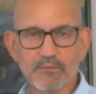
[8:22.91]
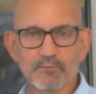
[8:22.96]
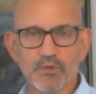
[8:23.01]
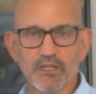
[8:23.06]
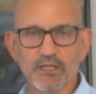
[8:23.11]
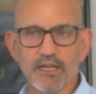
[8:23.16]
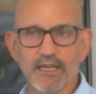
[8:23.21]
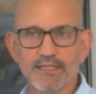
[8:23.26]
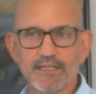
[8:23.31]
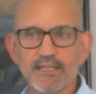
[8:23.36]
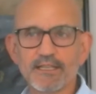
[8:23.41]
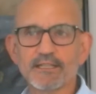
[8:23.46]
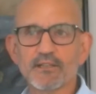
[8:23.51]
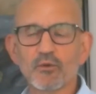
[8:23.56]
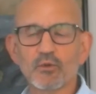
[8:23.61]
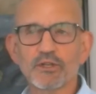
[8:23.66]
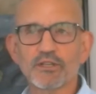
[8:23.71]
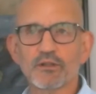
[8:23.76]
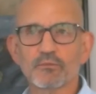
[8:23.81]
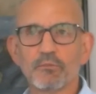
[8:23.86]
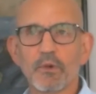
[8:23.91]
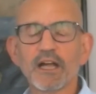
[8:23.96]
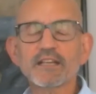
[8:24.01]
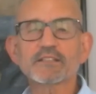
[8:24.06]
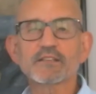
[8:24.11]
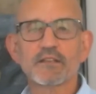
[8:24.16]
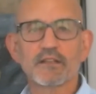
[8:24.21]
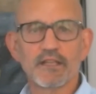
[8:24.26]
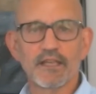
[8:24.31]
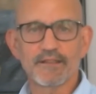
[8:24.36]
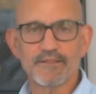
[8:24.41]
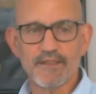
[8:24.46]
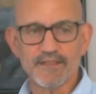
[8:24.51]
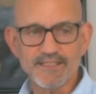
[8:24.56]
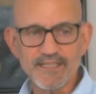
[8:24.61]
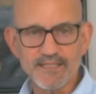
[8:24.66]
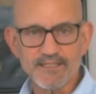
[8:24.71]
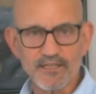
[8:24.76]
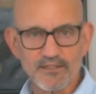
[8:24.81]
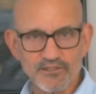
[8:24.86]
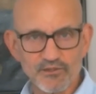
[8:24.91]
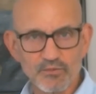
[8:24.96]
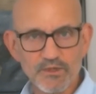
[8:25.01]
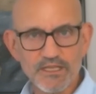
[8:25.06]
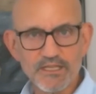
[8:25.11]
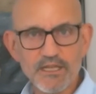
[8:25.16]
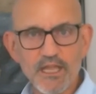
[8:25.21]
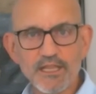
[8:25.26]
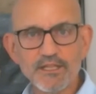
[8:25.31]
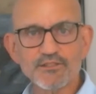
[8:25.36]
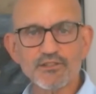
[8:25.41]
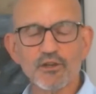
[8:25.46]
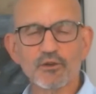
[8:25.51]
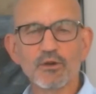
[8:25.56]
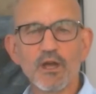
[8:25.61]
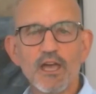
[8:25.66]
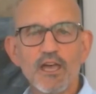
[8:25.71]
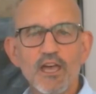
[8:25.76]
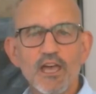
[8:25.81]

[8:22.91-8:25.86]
but I didn't go into much of the details that we need to.